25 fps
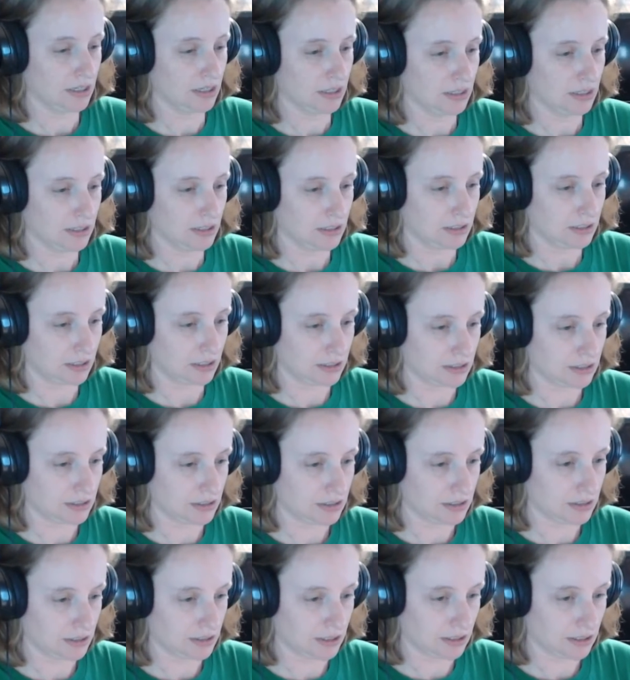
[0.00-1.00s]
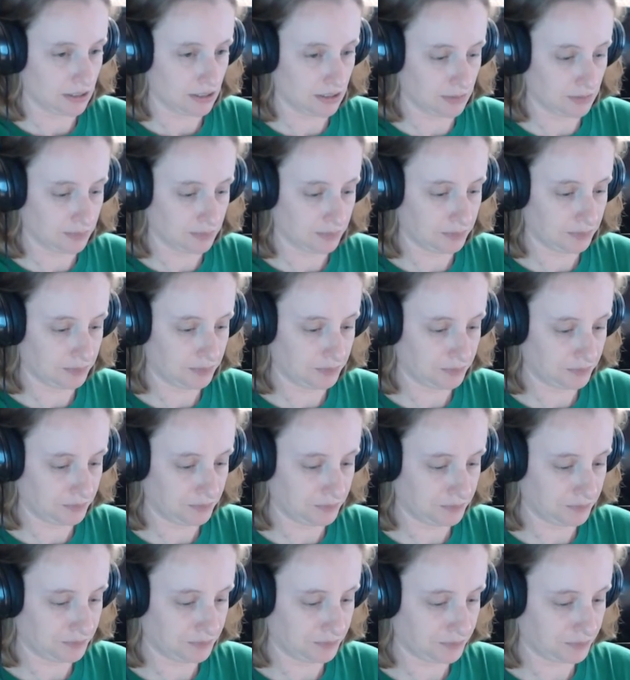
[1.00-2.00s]
let's see,
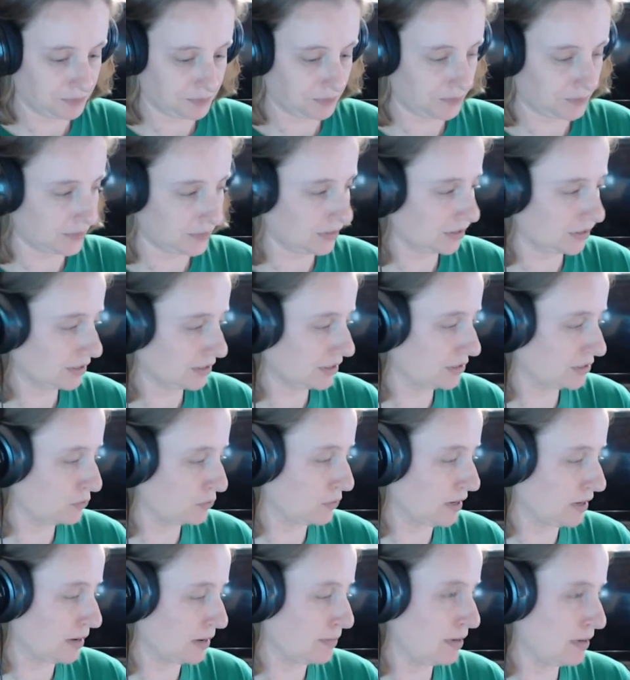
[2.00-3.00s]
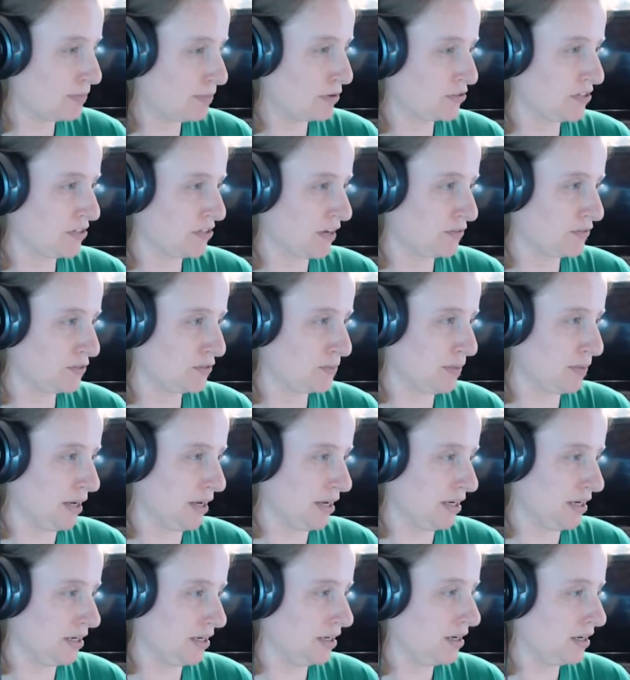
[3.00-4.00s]
because amiibo stuff's
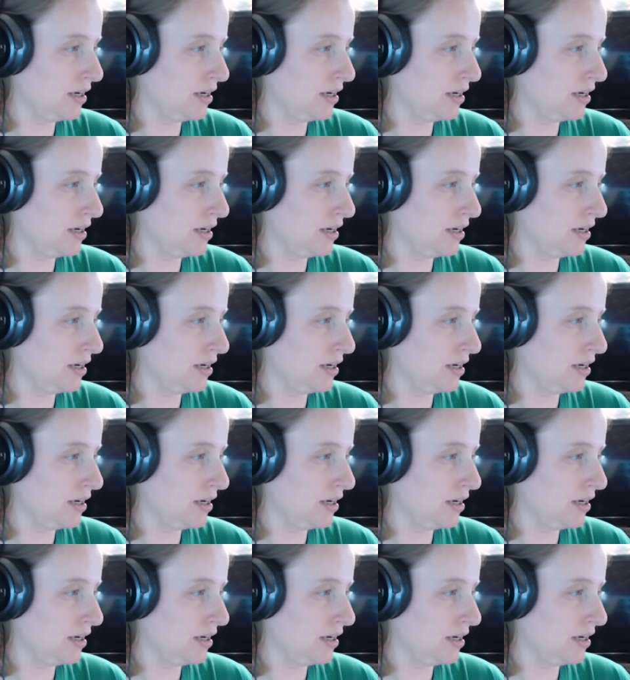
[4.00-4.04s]
been